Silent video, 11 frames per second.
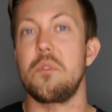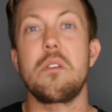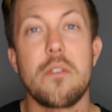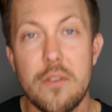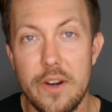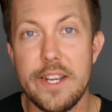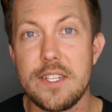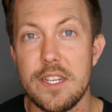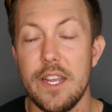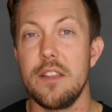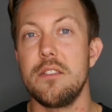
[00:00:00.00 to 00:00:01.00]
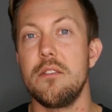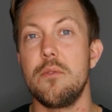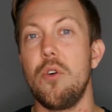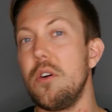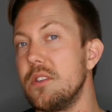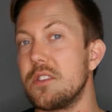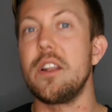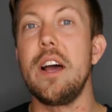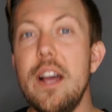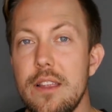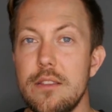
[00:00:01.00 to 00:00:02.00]
crazy and the world is gonna
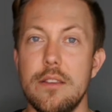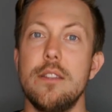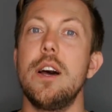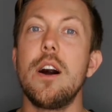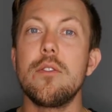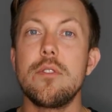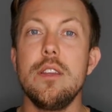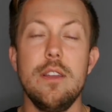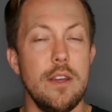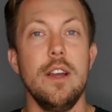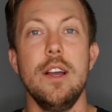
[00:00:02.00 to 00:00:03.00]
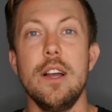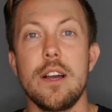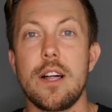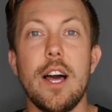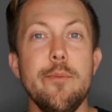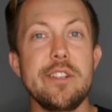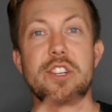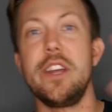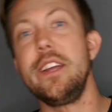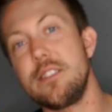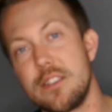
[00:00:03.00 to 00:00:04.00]
end and now the climate
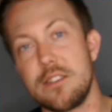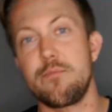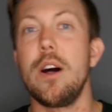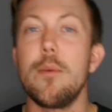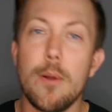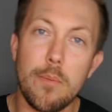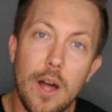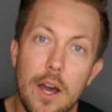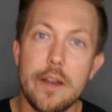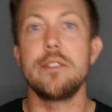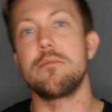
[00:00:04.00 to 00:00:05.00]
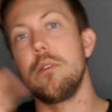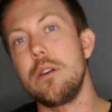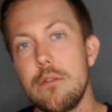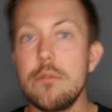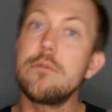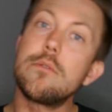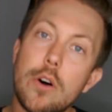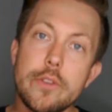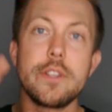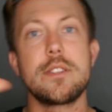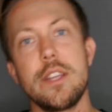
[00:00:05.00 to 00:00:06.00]
change is blah blah blah and it's blah, blah, blah, all
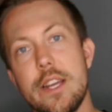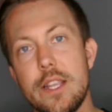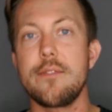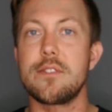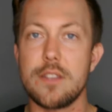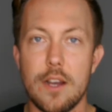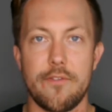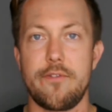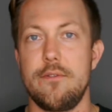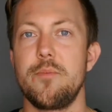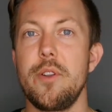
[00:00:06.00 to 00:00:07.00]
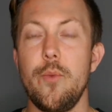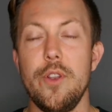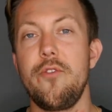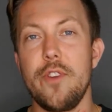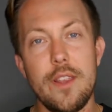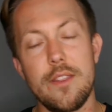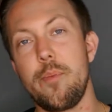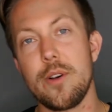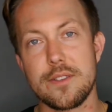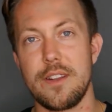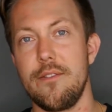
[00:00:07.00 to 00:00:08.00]
this negative stuff but when you feel the
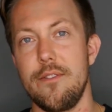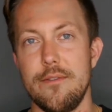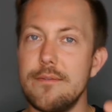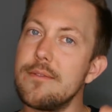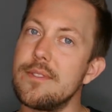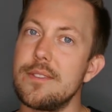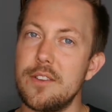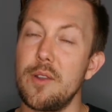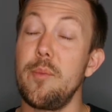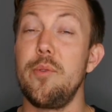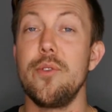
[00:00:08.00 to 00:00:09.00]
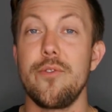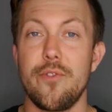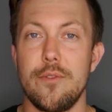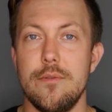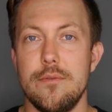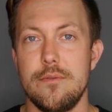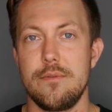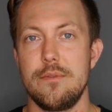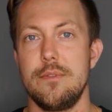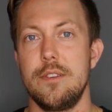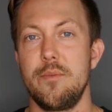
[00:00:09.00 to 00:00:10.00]
positive it's gonna be beautiful
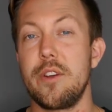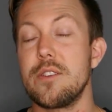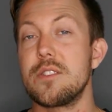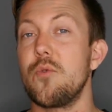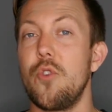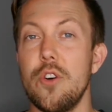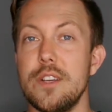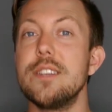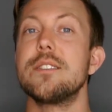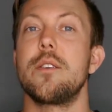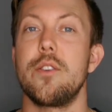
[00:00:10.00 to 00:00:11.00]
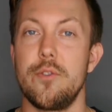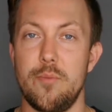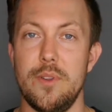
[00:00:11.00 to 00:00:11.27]
because the world is a good